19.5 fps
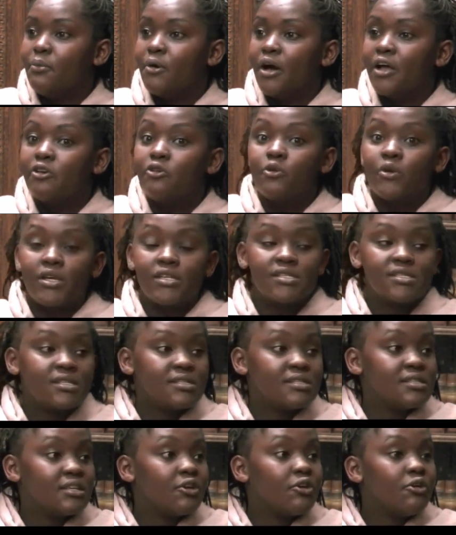
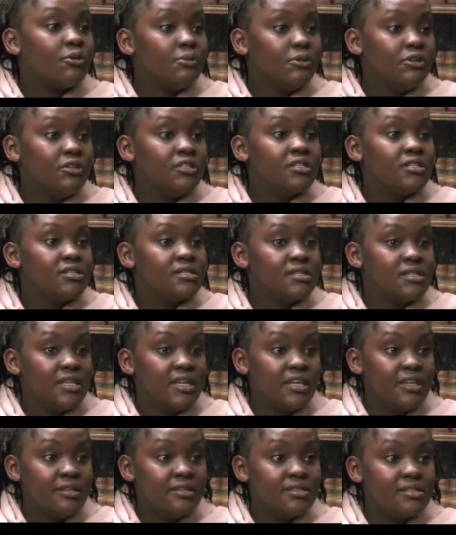addresses the community's
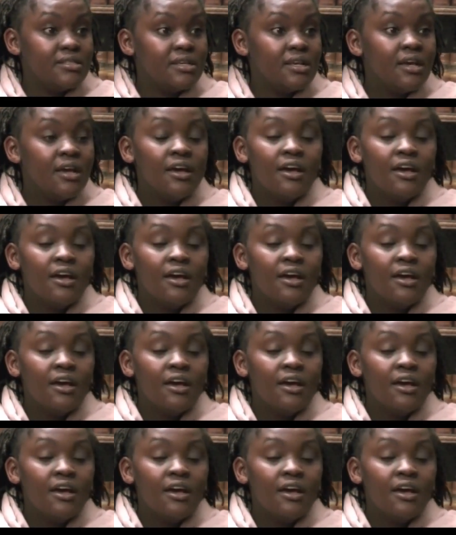needs